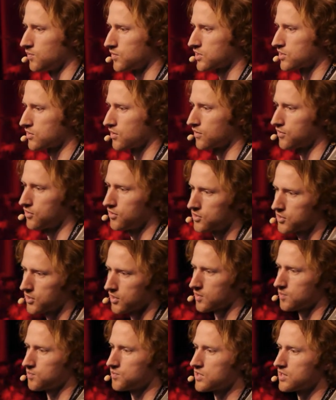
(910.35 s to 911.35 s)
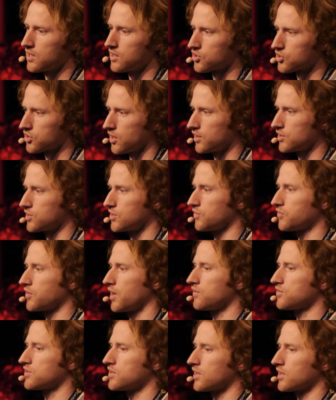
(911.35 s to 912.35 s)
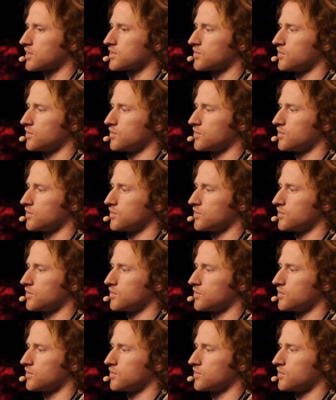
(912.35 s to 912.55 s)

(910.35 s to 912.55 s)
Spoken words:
So if you took, say, SHA-256,